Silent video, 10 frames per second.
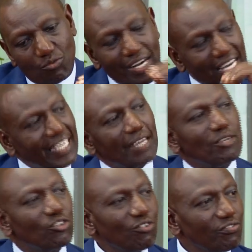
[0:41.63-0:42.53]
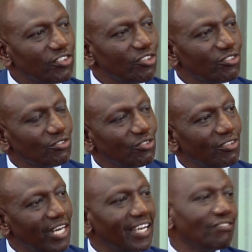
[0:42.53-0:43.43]
when I came into office
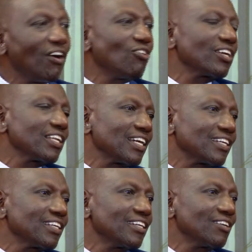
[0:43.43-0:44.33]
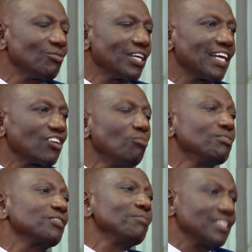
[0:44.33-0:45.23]
also, I found that we had
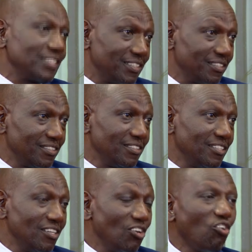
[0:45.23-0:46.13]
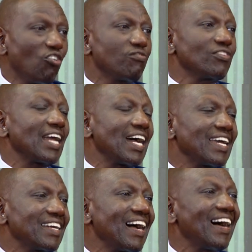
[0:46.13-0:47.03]
commitments of
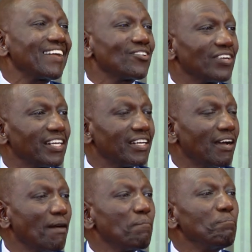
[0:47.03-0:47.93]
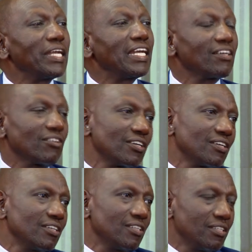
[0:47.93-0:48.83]
900 billion
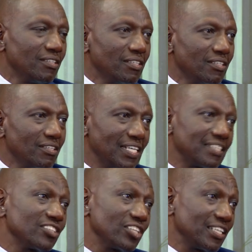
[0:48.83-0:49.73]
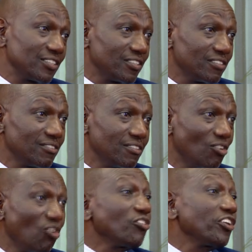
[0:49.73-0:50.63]
Kenya shillings
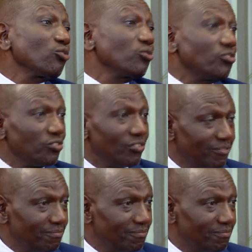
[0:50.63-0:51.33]
on the roads.